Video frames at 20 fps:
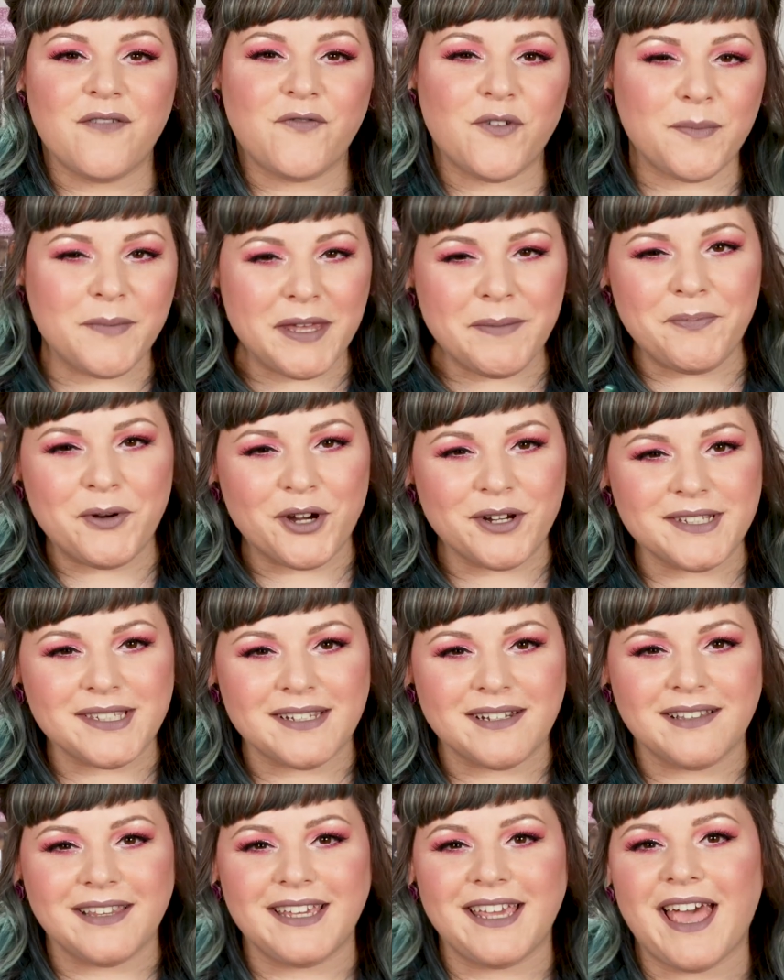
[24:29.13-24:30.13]
For me
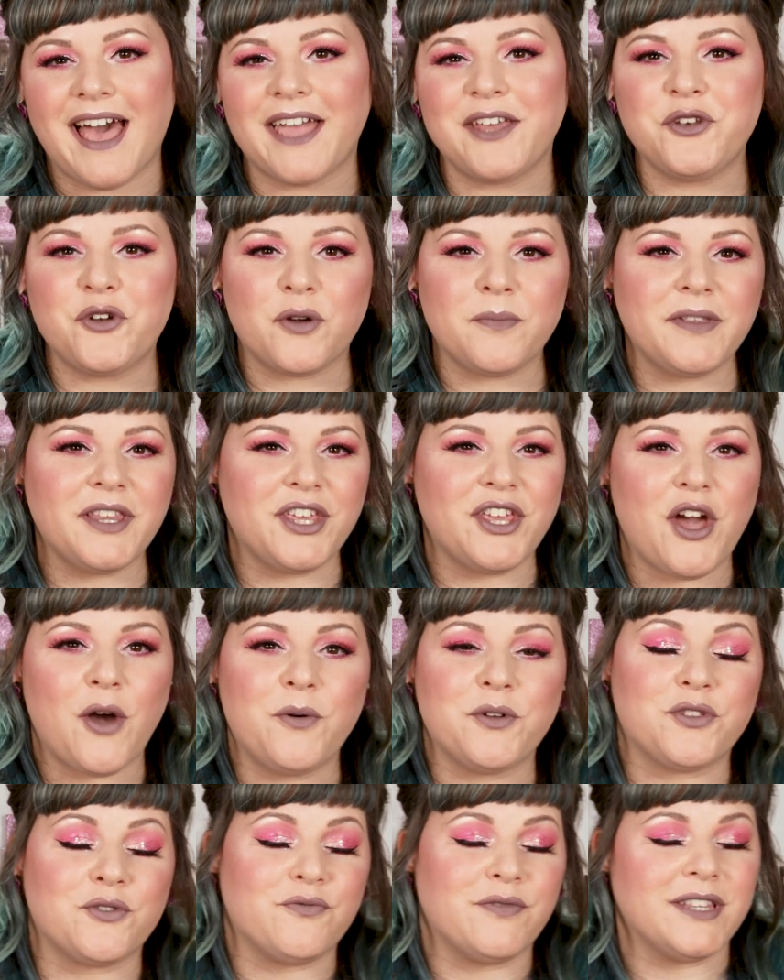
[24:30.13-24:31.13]
personally, I normally go
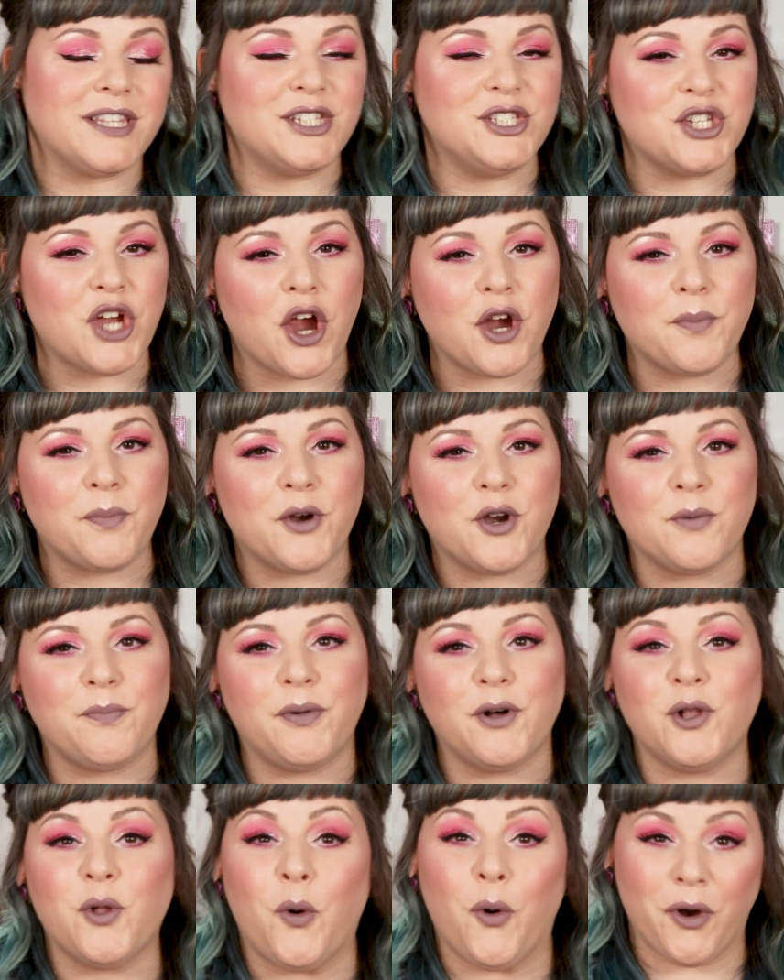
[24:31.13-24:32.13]
with a really dark
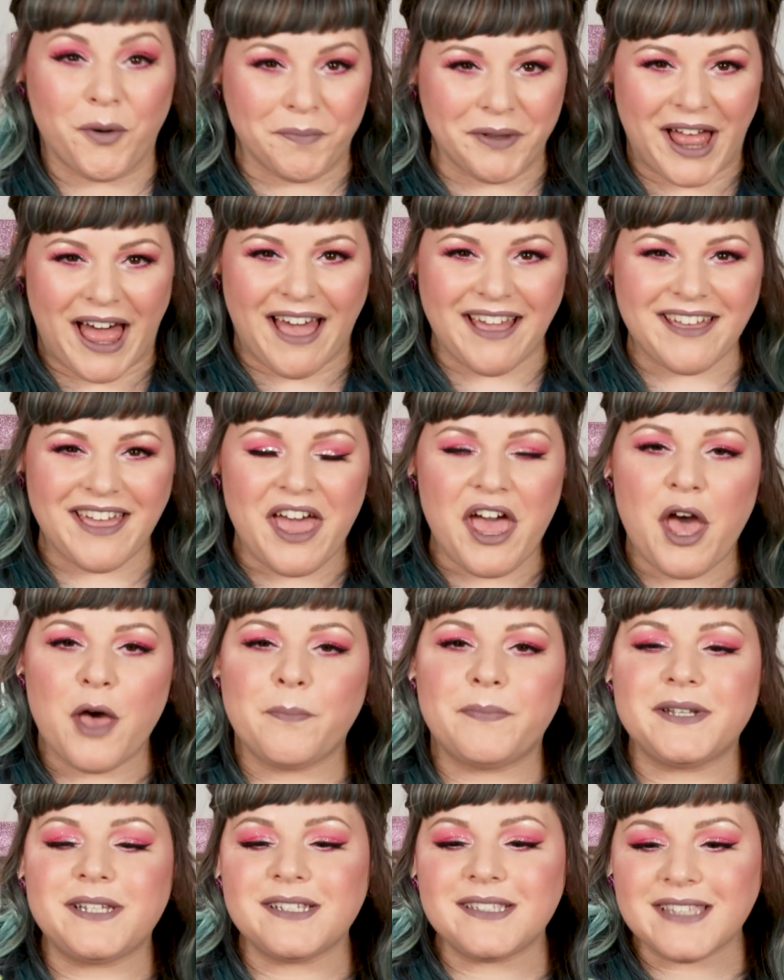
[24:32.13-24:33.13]
purple or black,
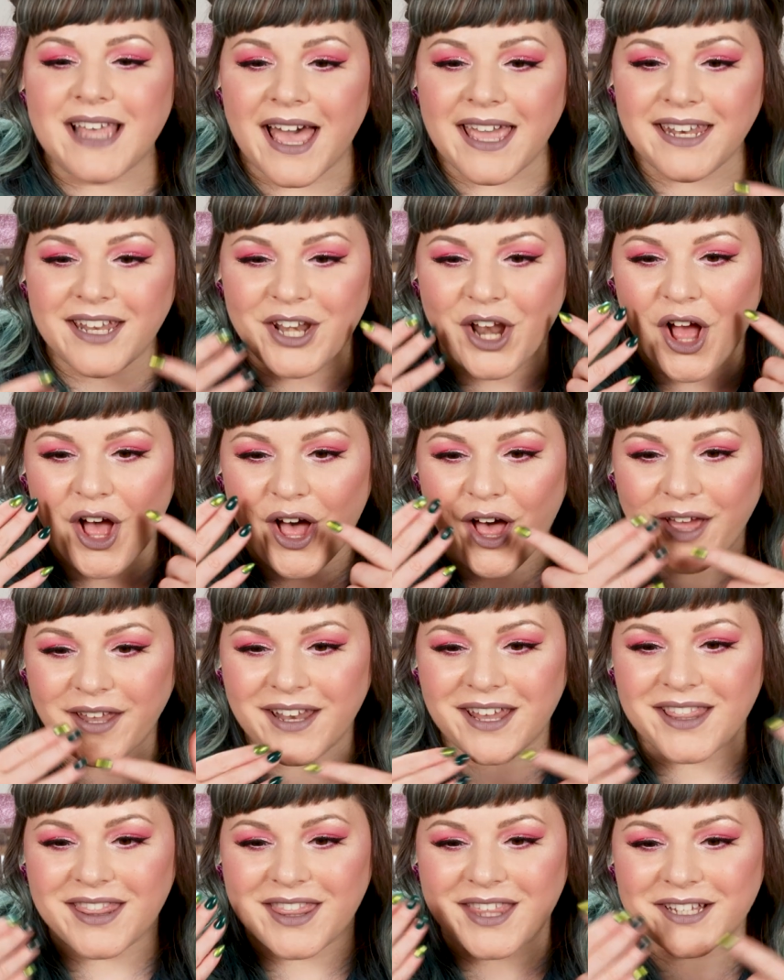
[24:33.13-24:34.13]
but decided on
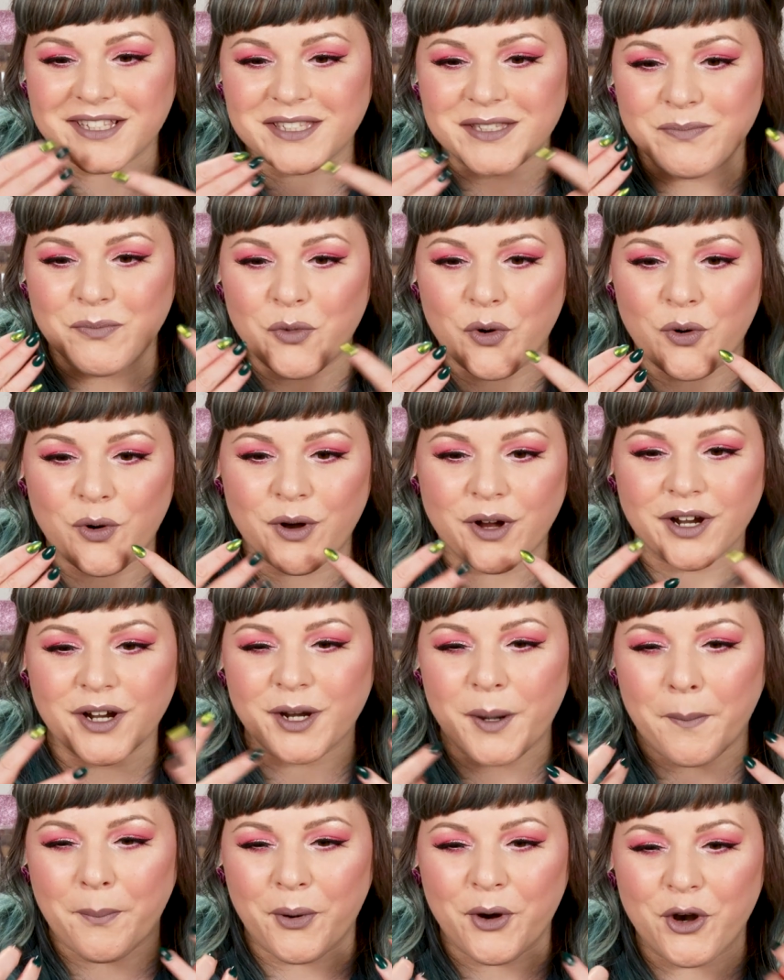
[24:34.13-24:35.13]
this
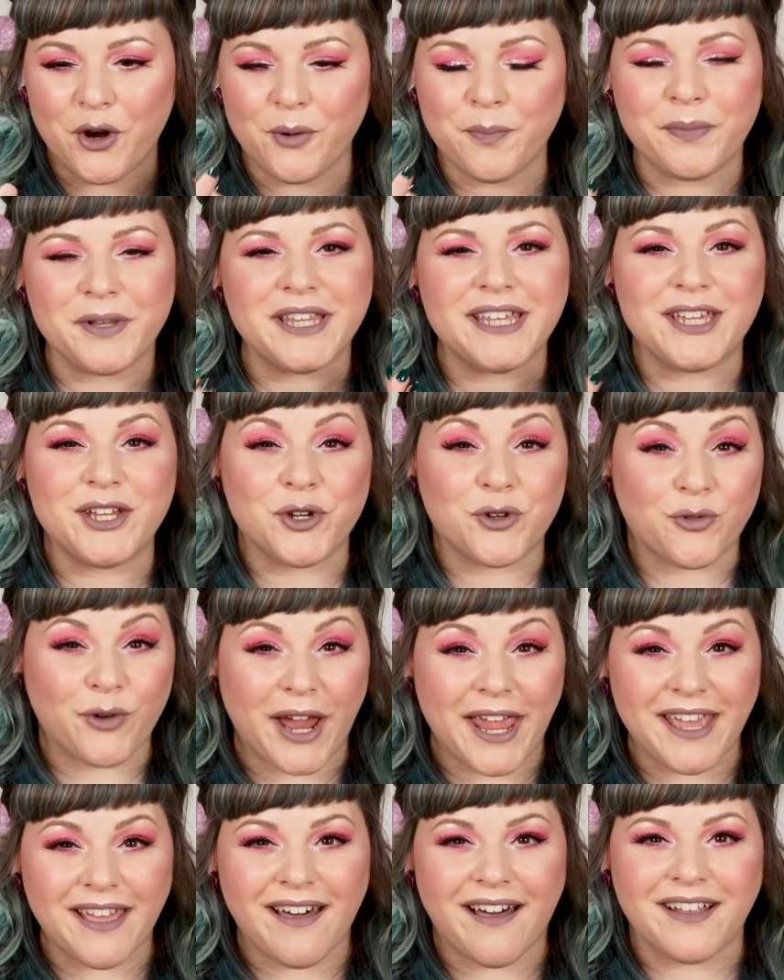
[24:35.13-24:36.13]
more purpley
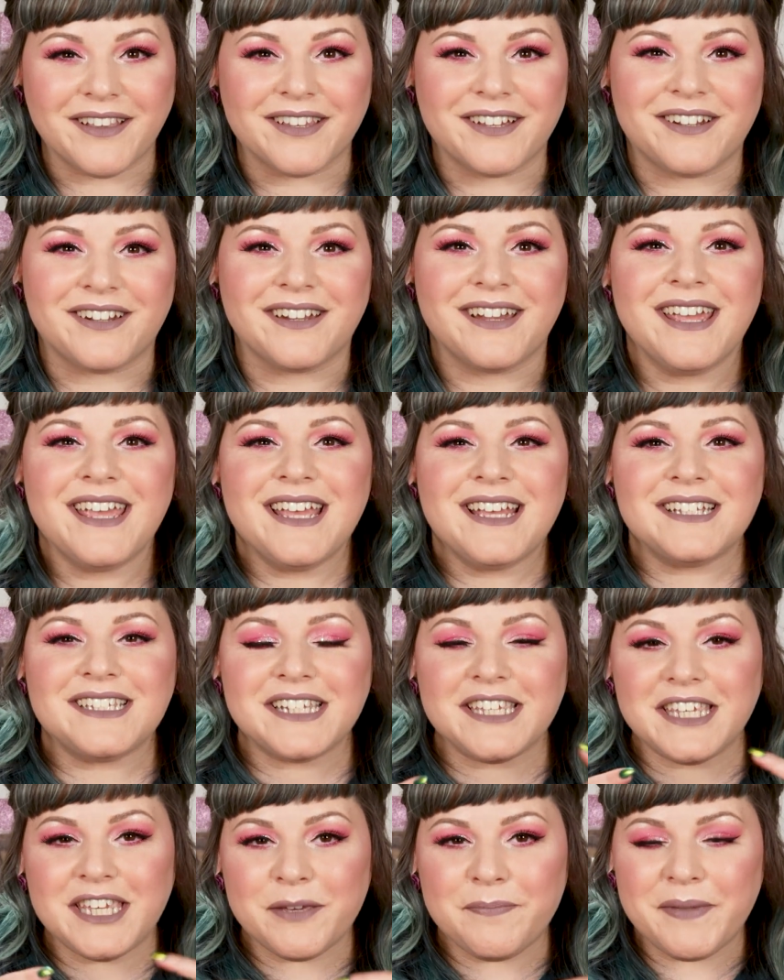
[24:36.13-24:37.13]
gray color to
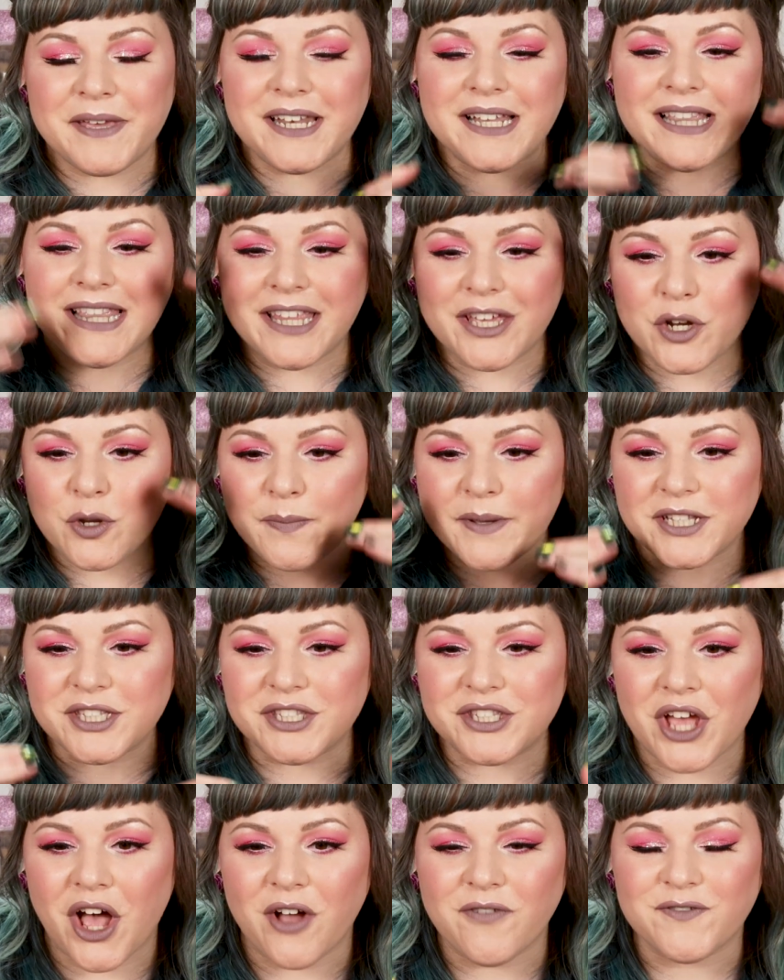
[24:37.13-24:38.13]
keep it a little bit
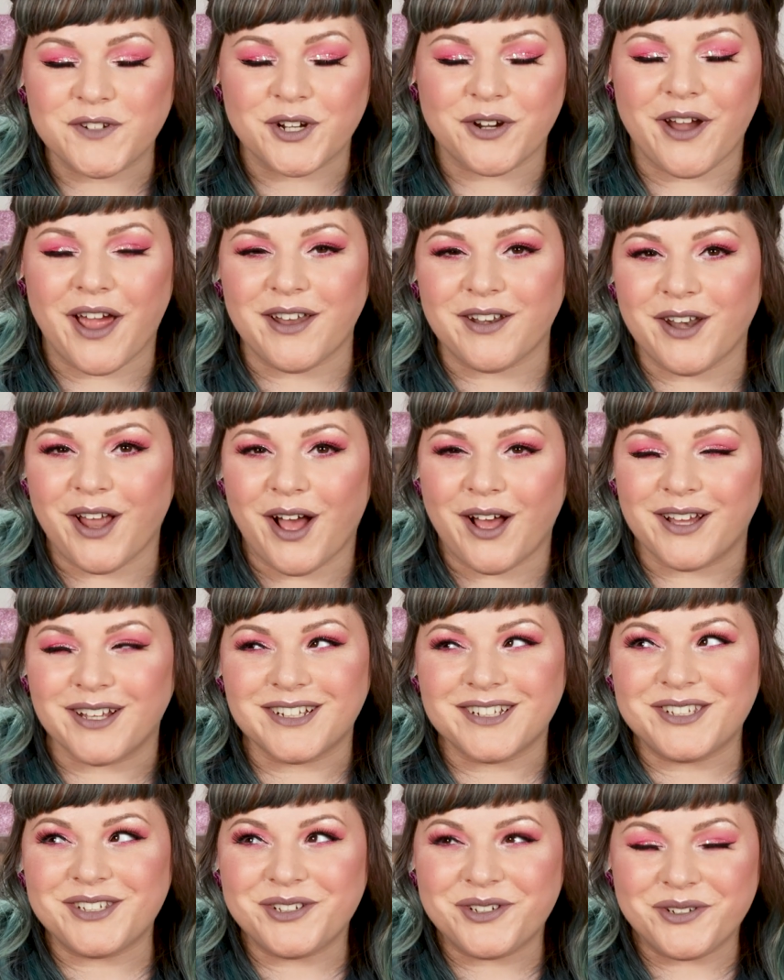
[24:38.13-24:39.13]
softer and
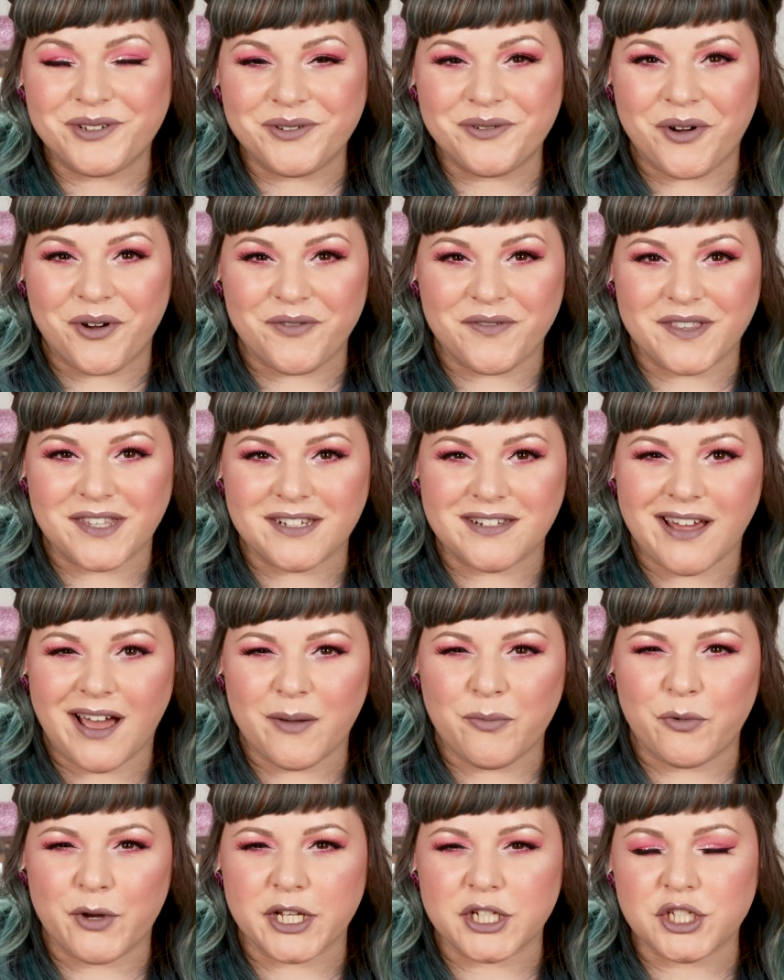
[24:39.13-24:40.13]
not too over the
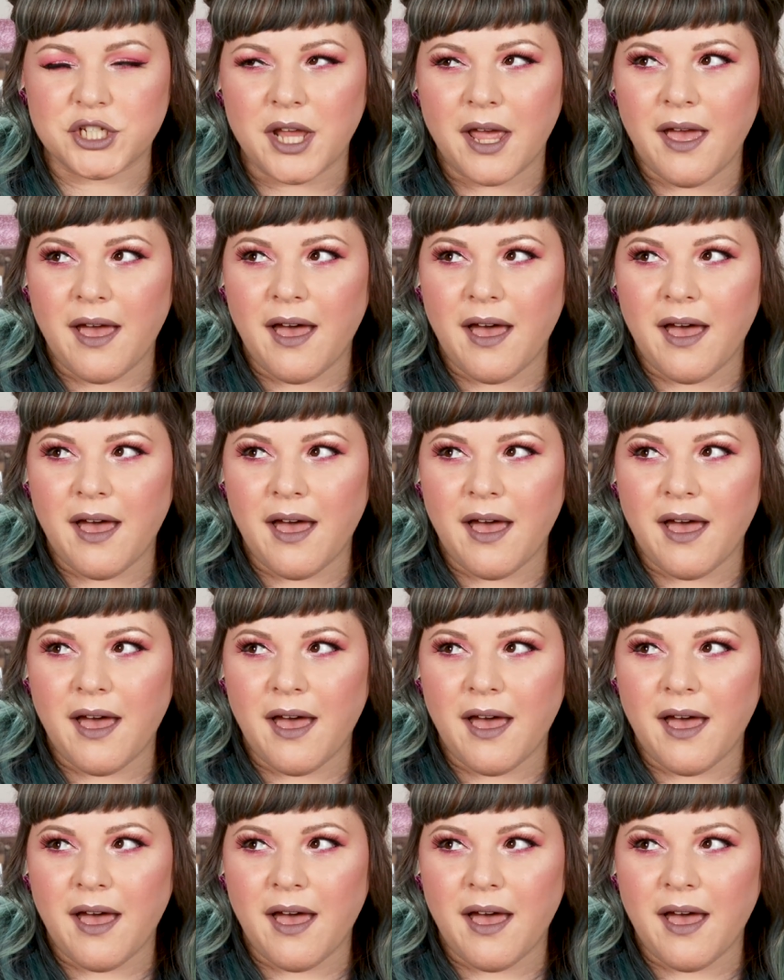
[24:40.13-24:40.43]
top, which